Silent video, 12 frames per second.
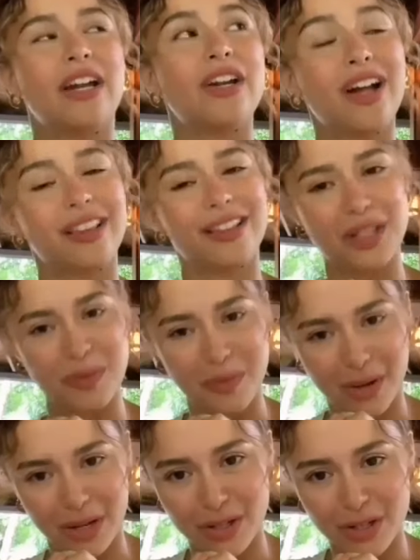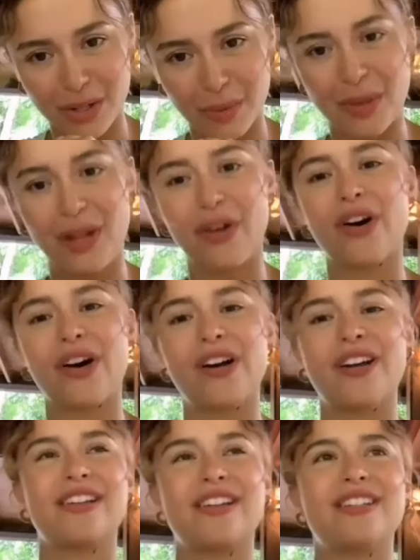not as much
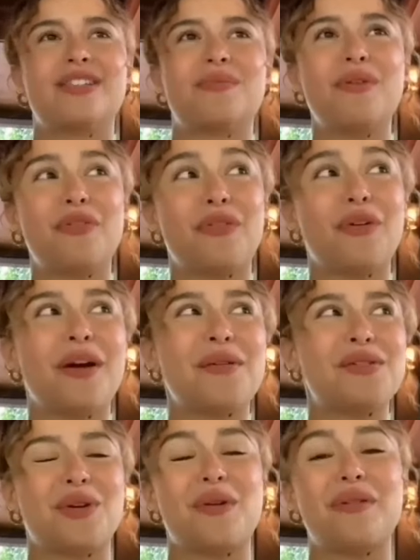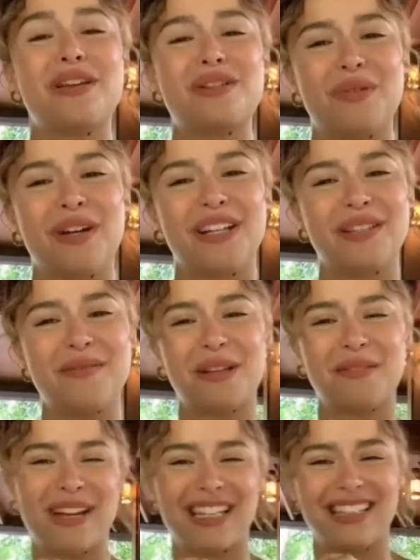because before I was always worried
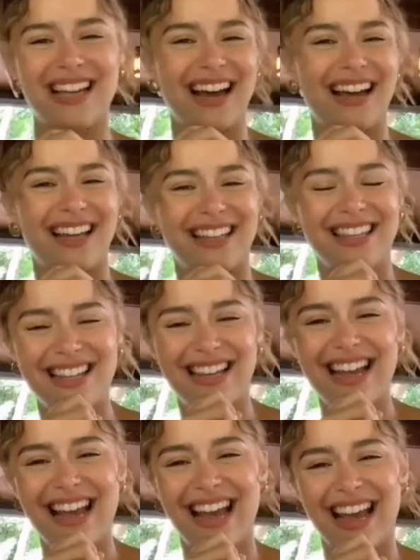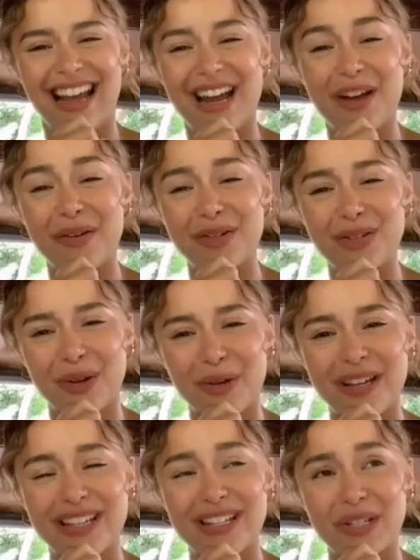about my dad and I was
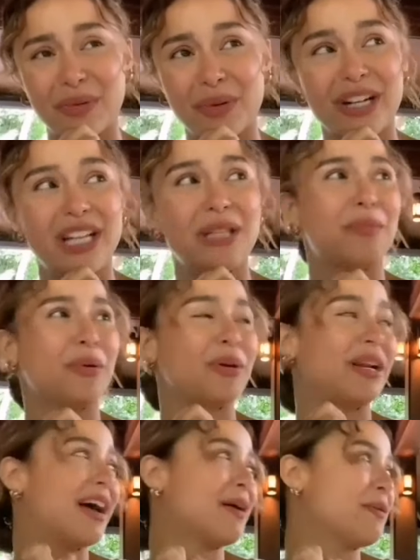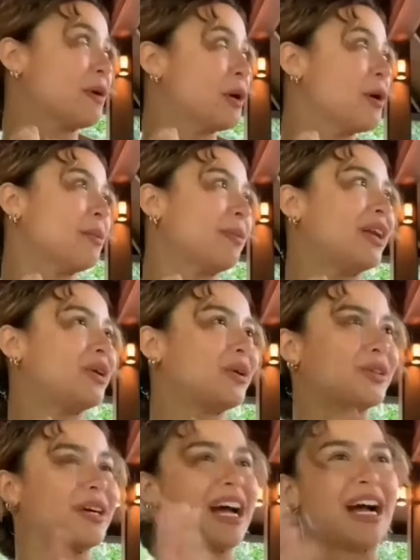always worried po na paano
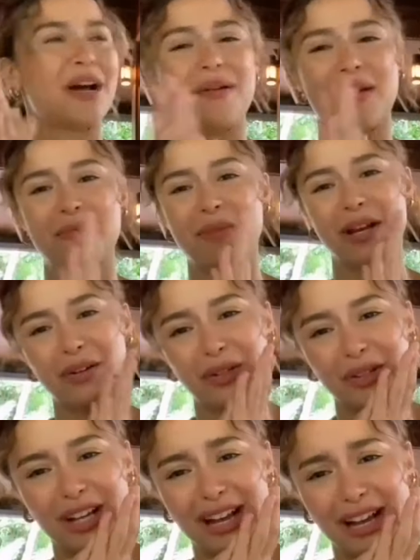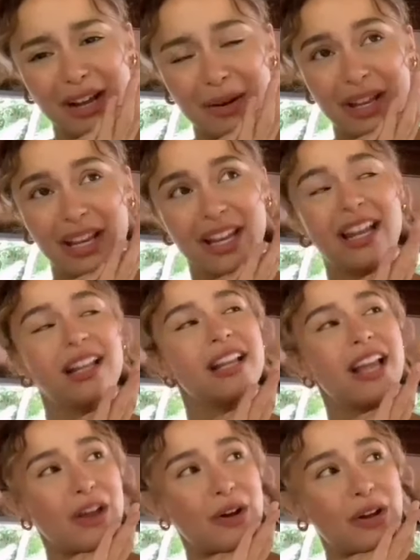ko to gagawin.
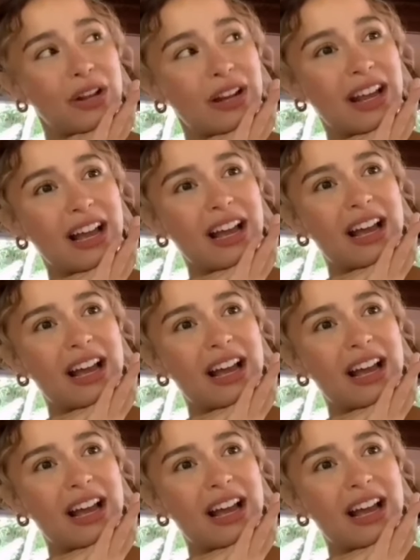And ngayon,